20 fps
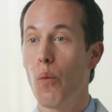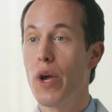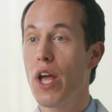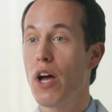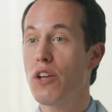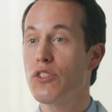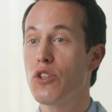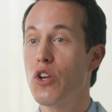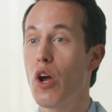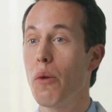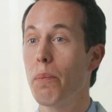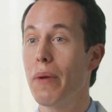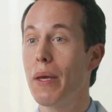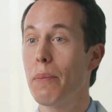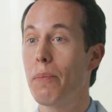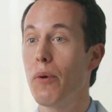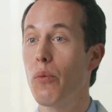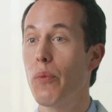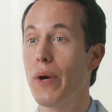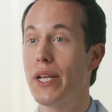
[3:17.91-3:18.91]
We also know
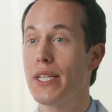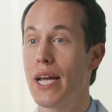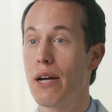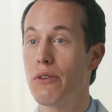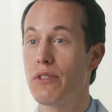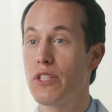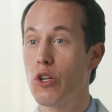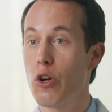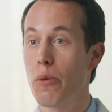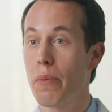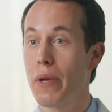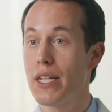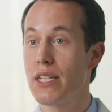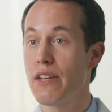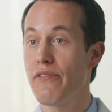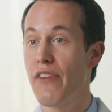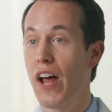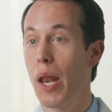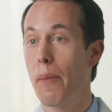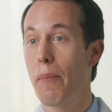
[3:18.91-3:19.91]
people with Down syndrome can
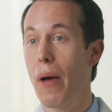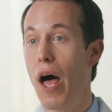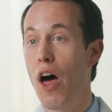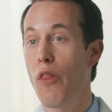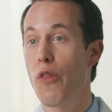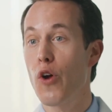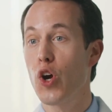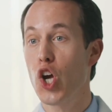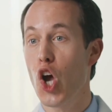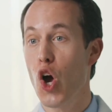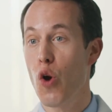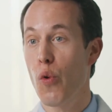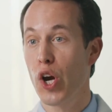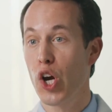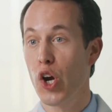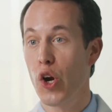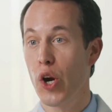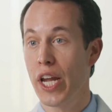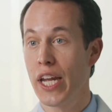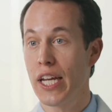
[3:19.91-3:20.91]
develop other
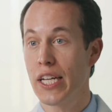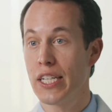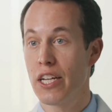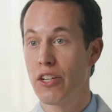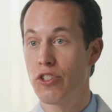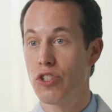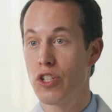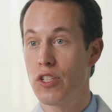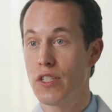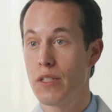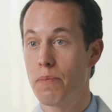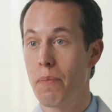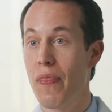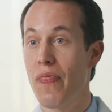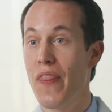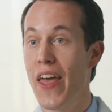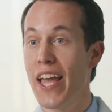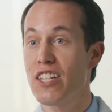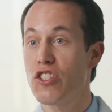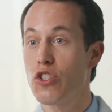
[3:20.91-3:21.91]
co-occurring conditions, but
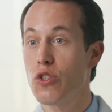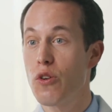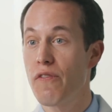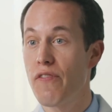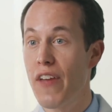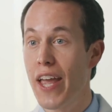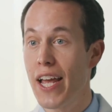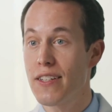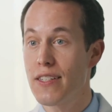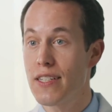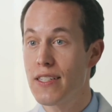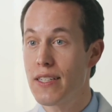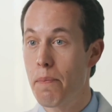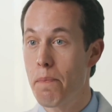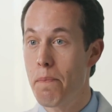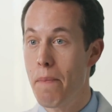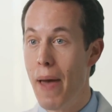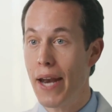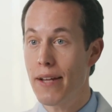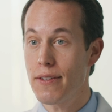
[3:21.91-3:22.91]
thanks to advances
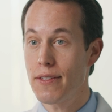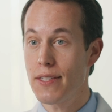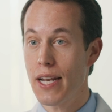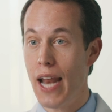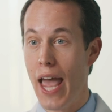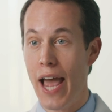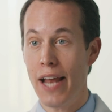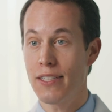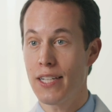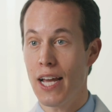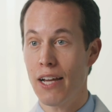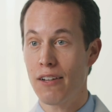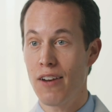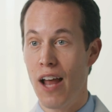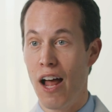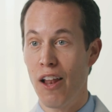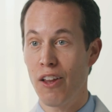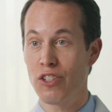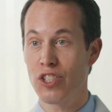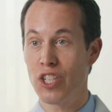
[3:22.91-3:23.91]
in medicine and
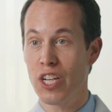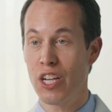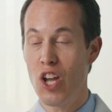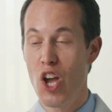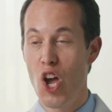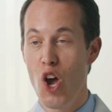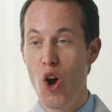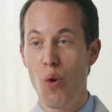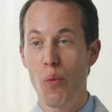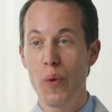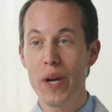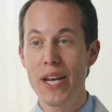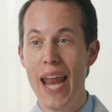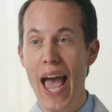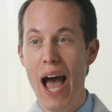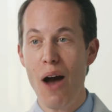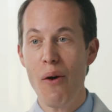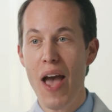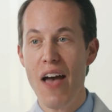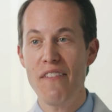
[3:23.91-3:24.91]
technology, we
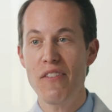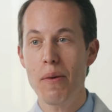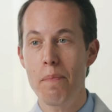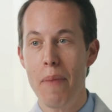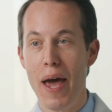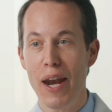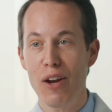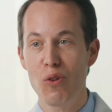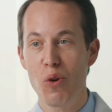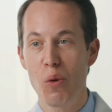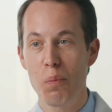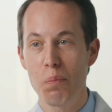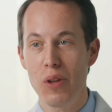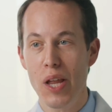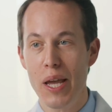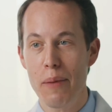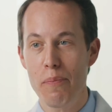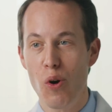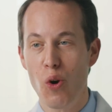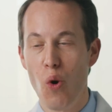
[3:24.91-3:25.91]
now have a medical
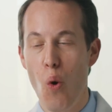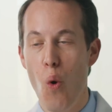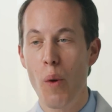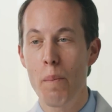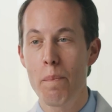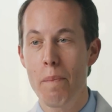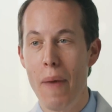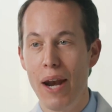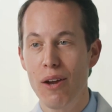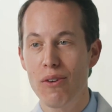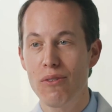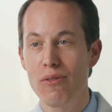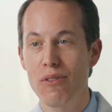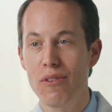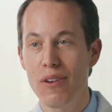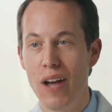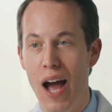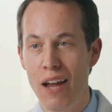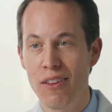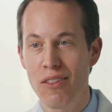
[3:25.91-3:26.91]
playbook or medical
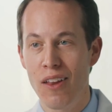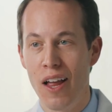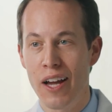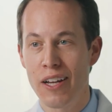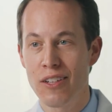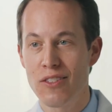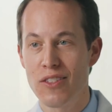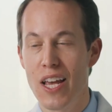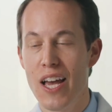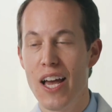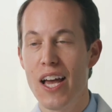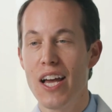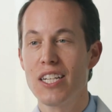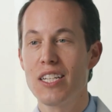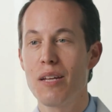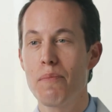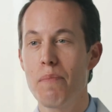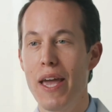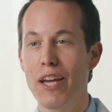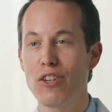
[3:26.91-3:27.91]
guidelines
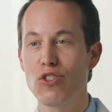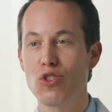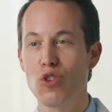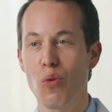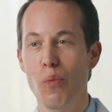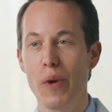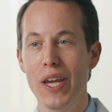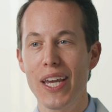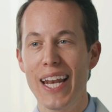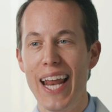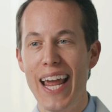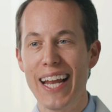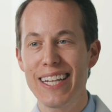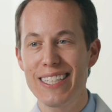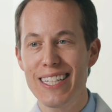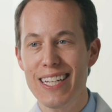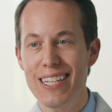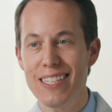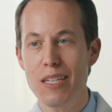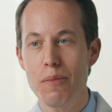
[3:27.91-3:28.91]
to make sure we can
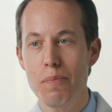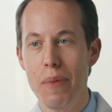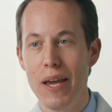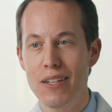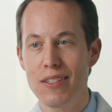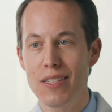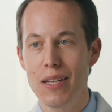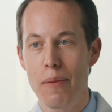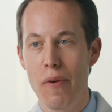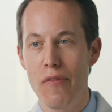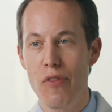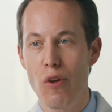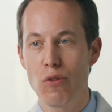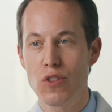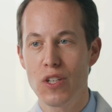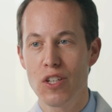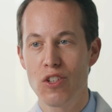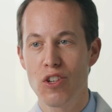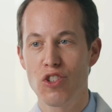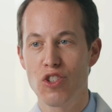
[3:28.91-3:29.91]
anticipate some of
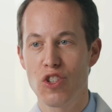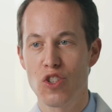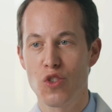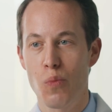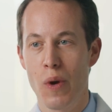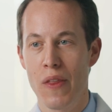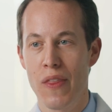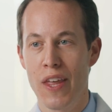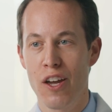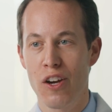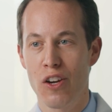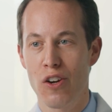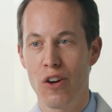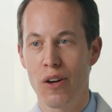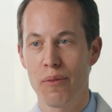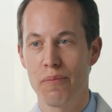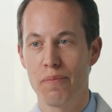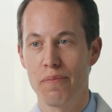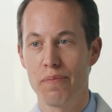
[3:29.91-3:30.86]
those conditions when they occur.